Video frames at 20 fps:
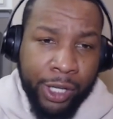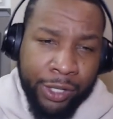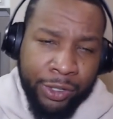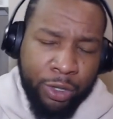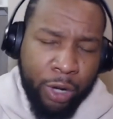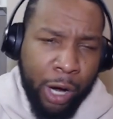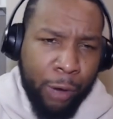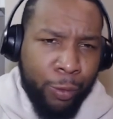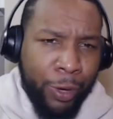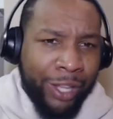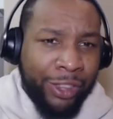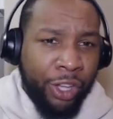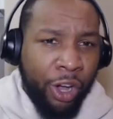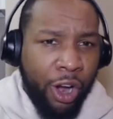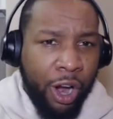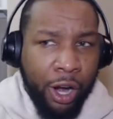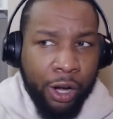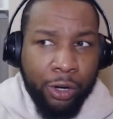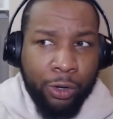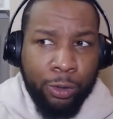And so I read the
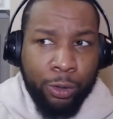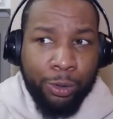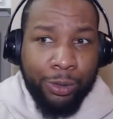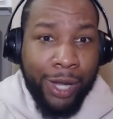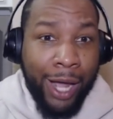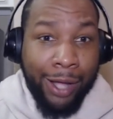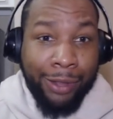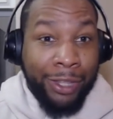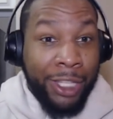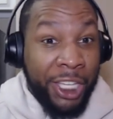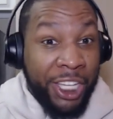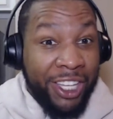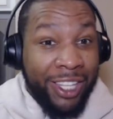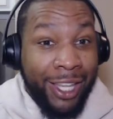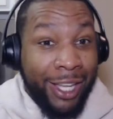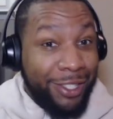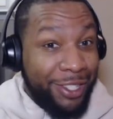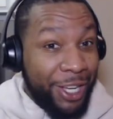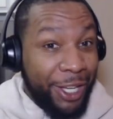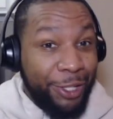article not thinking
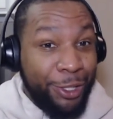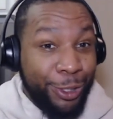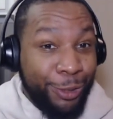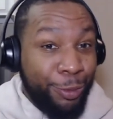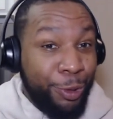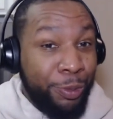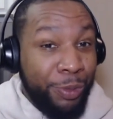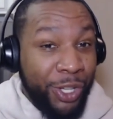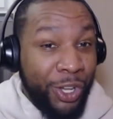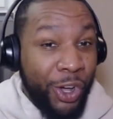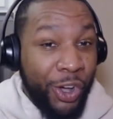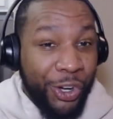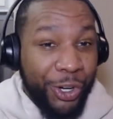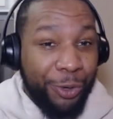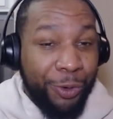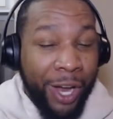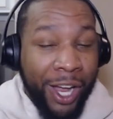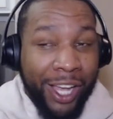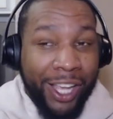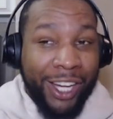that Texas would be on it,
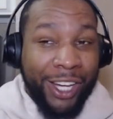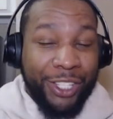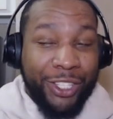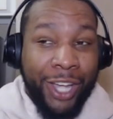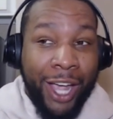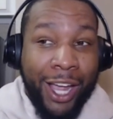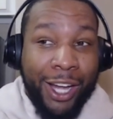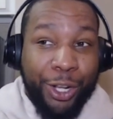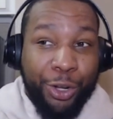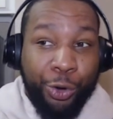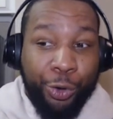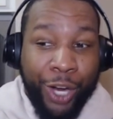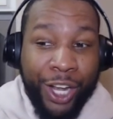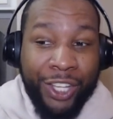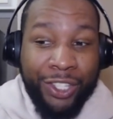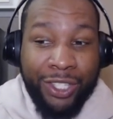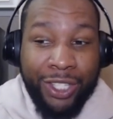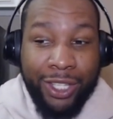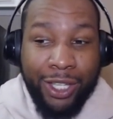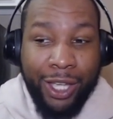right? And it's kind of
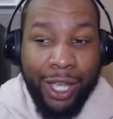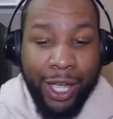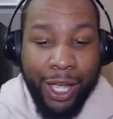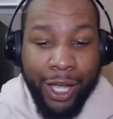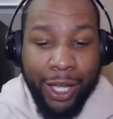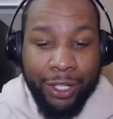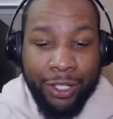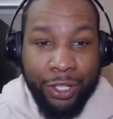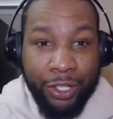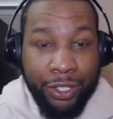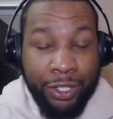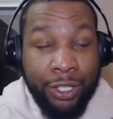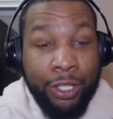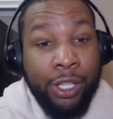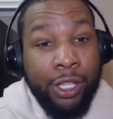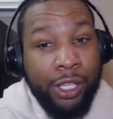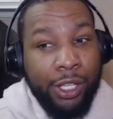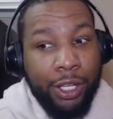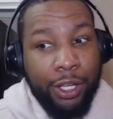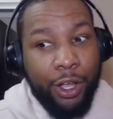crazy to
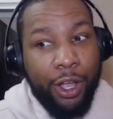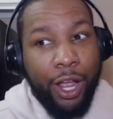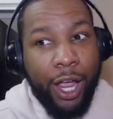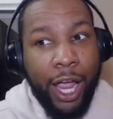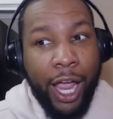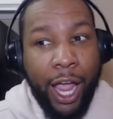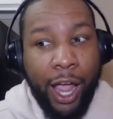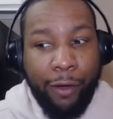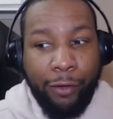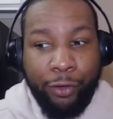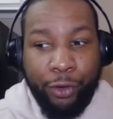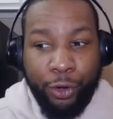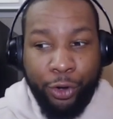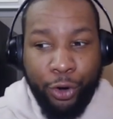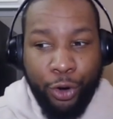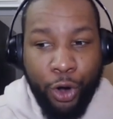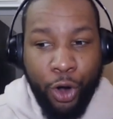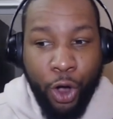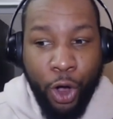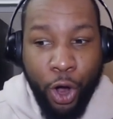see
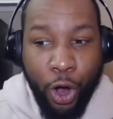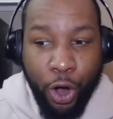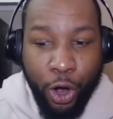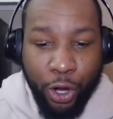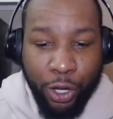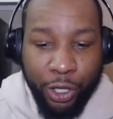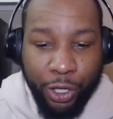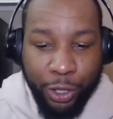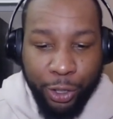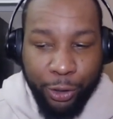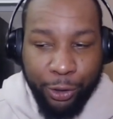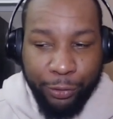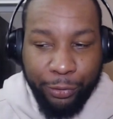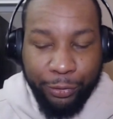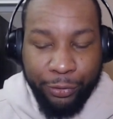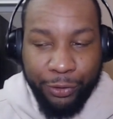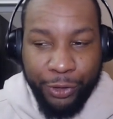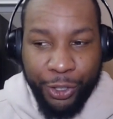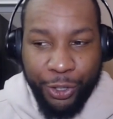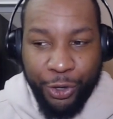after all of,
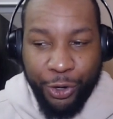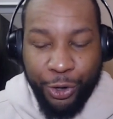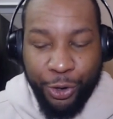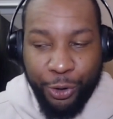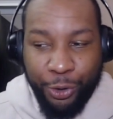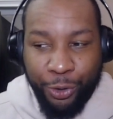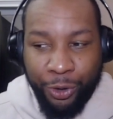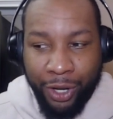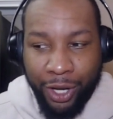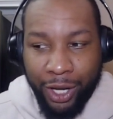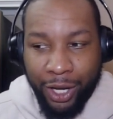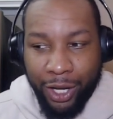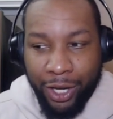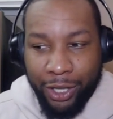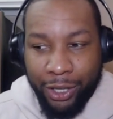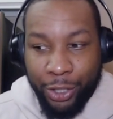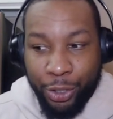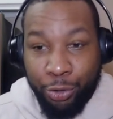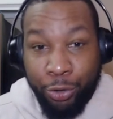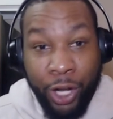you know,
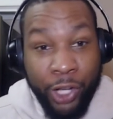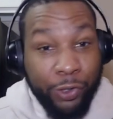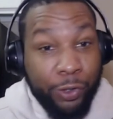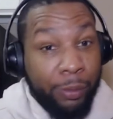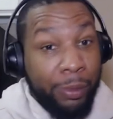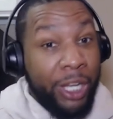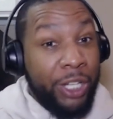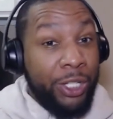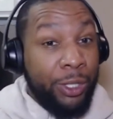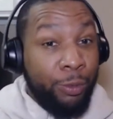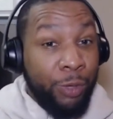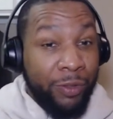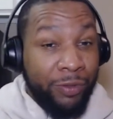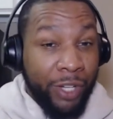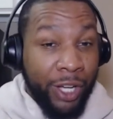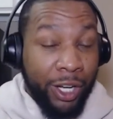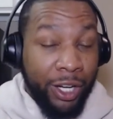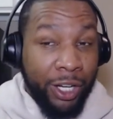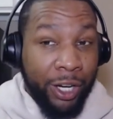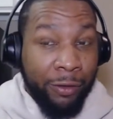the transformation we've
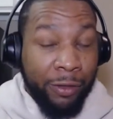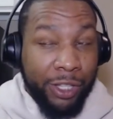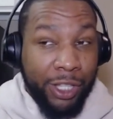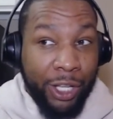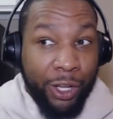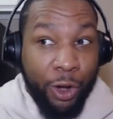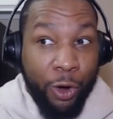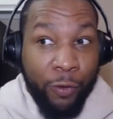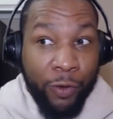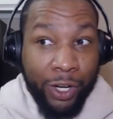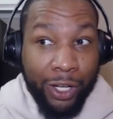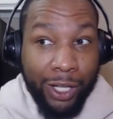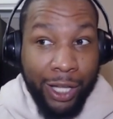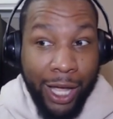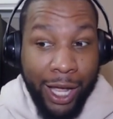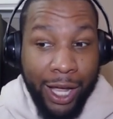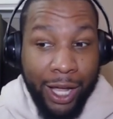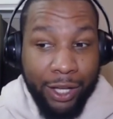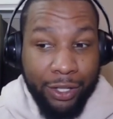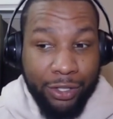done and everything over the
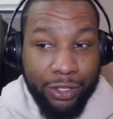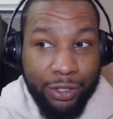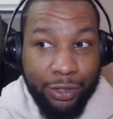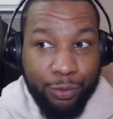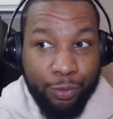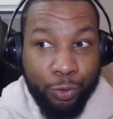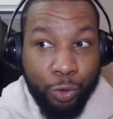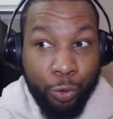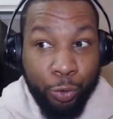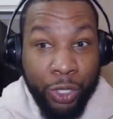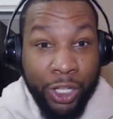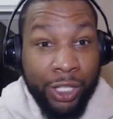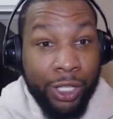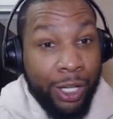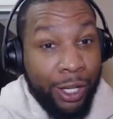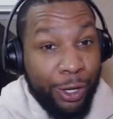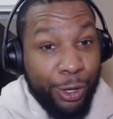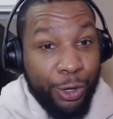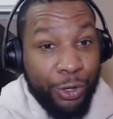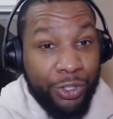last 3
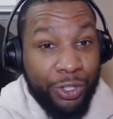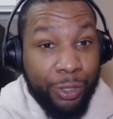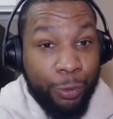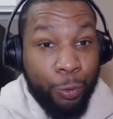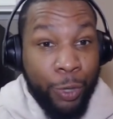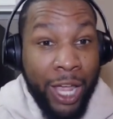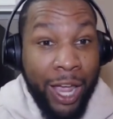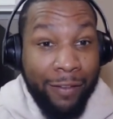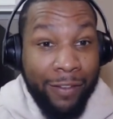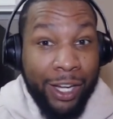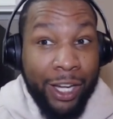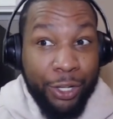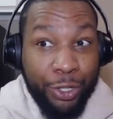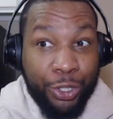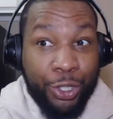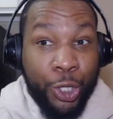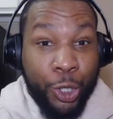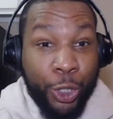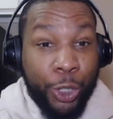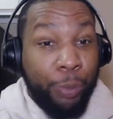years, we haven't
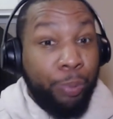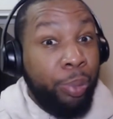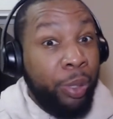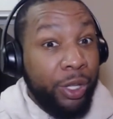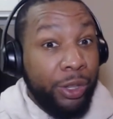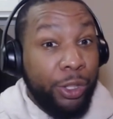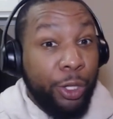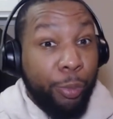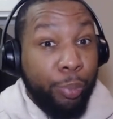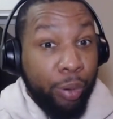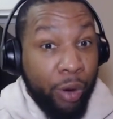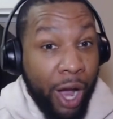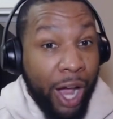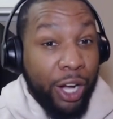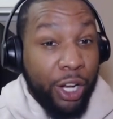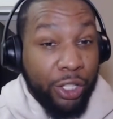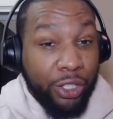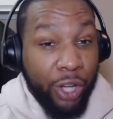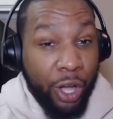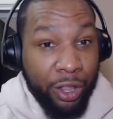necessarily put the
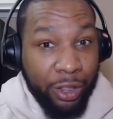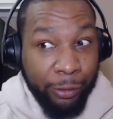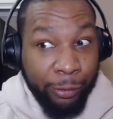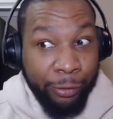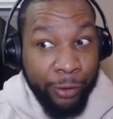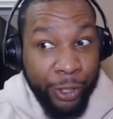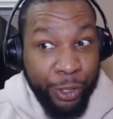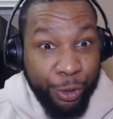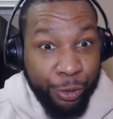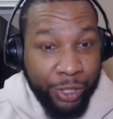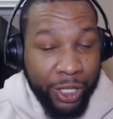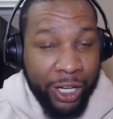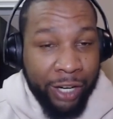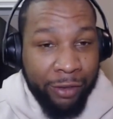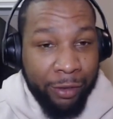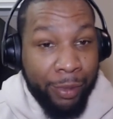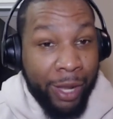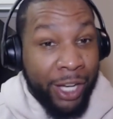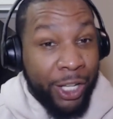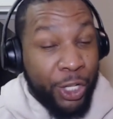product on the field that
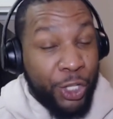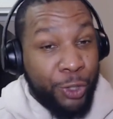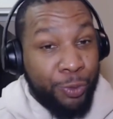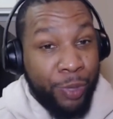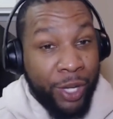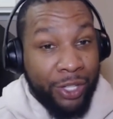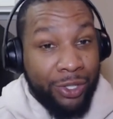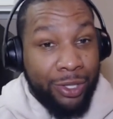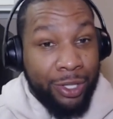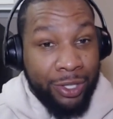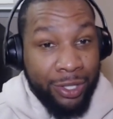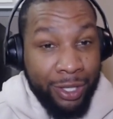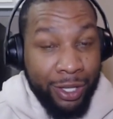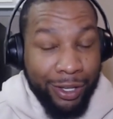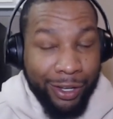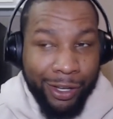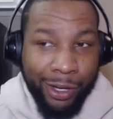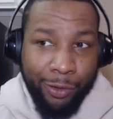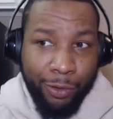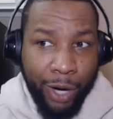everybody expects to see,
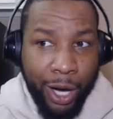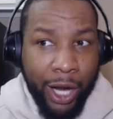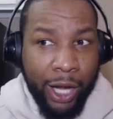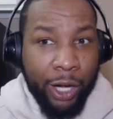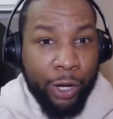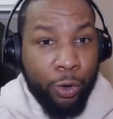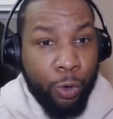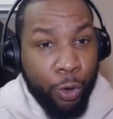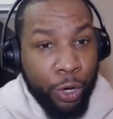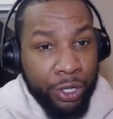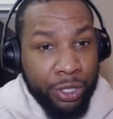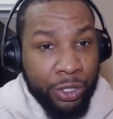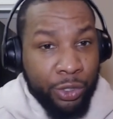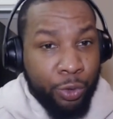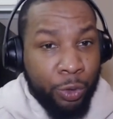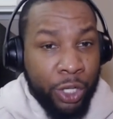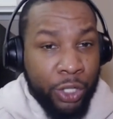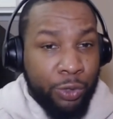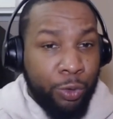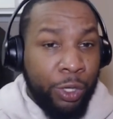right? Of course, in
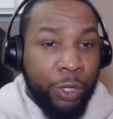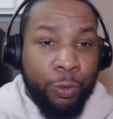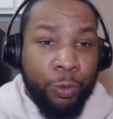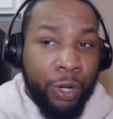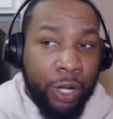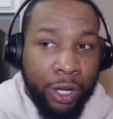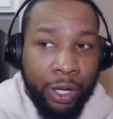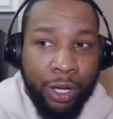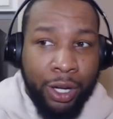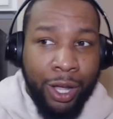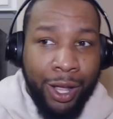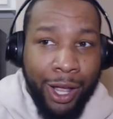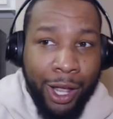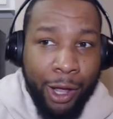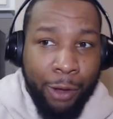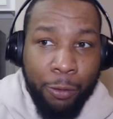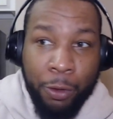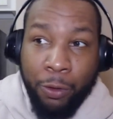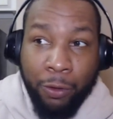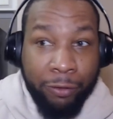2021,
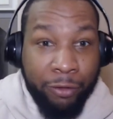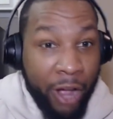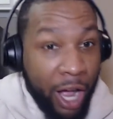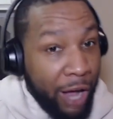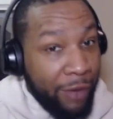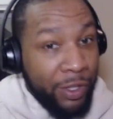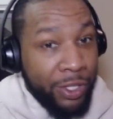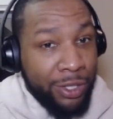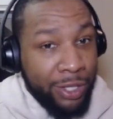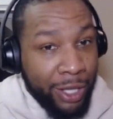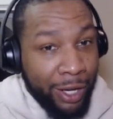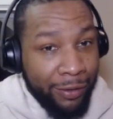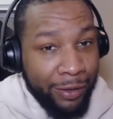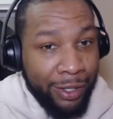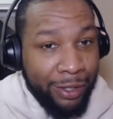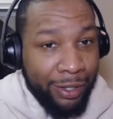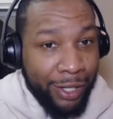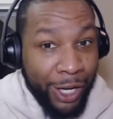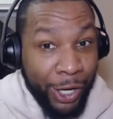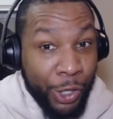we were
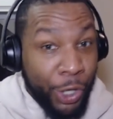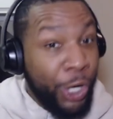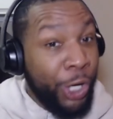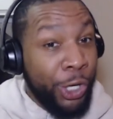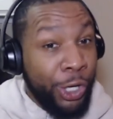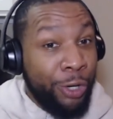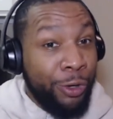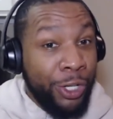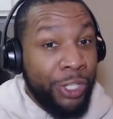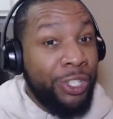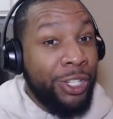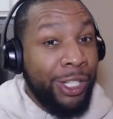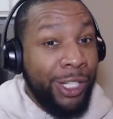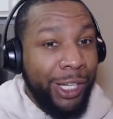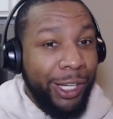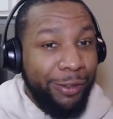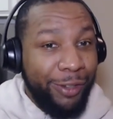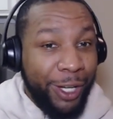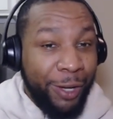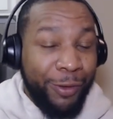5-7 and
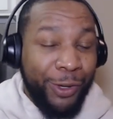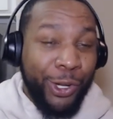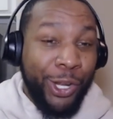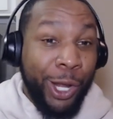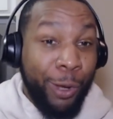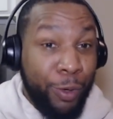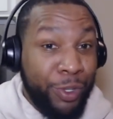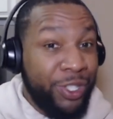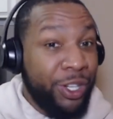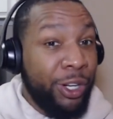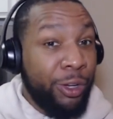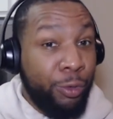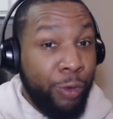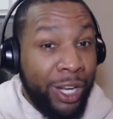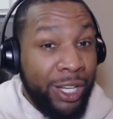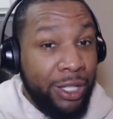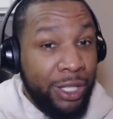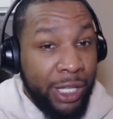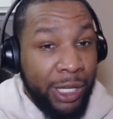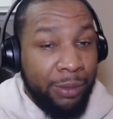underachieved, even though that wasn't a
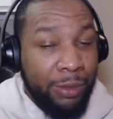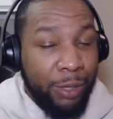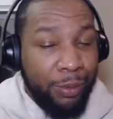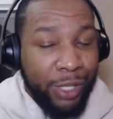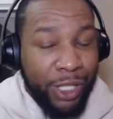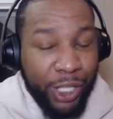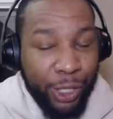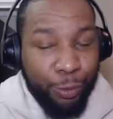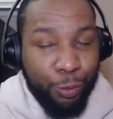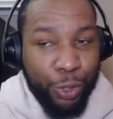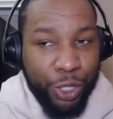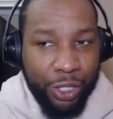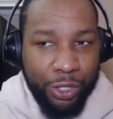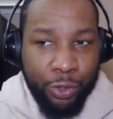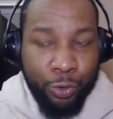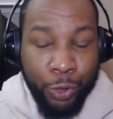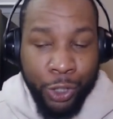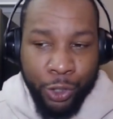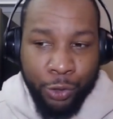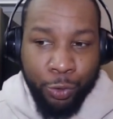great team to begin with.
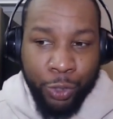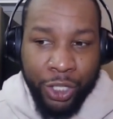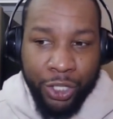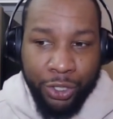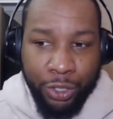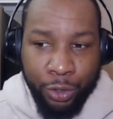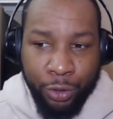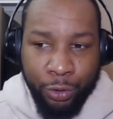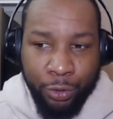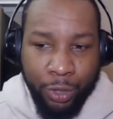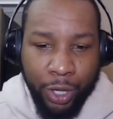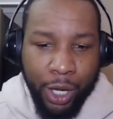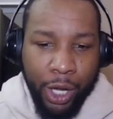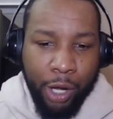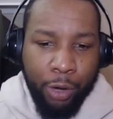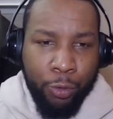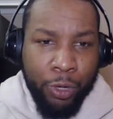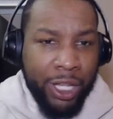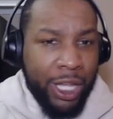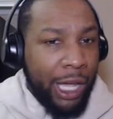2022,
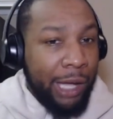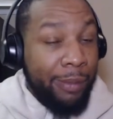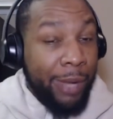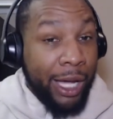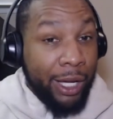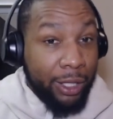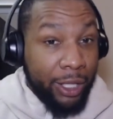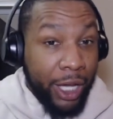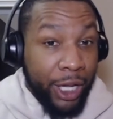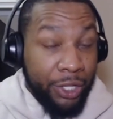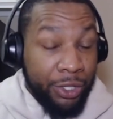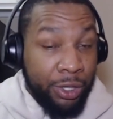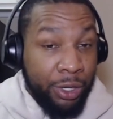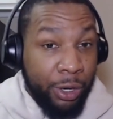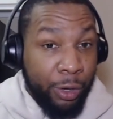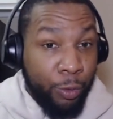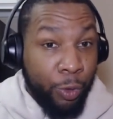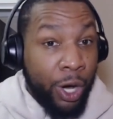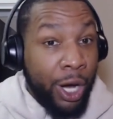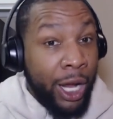we came back last year
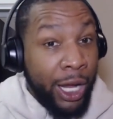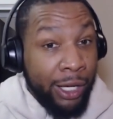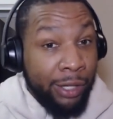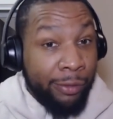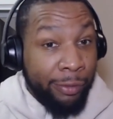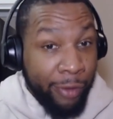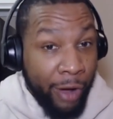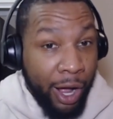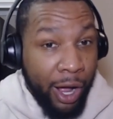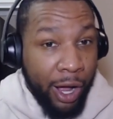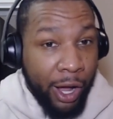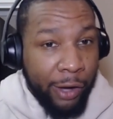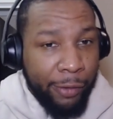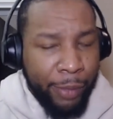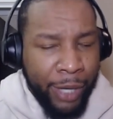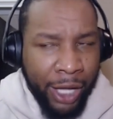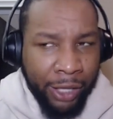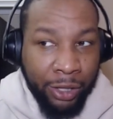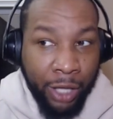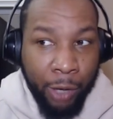and we're 8-5, but
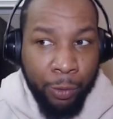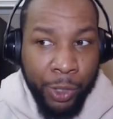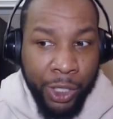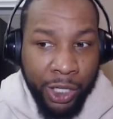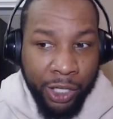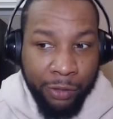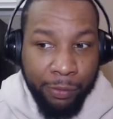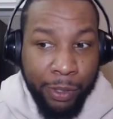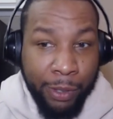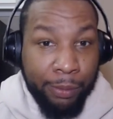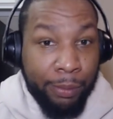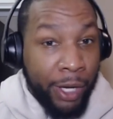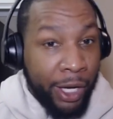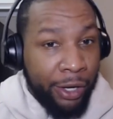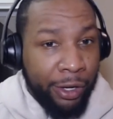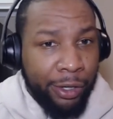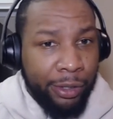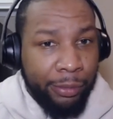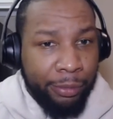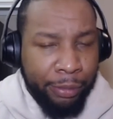I thought we could have been better.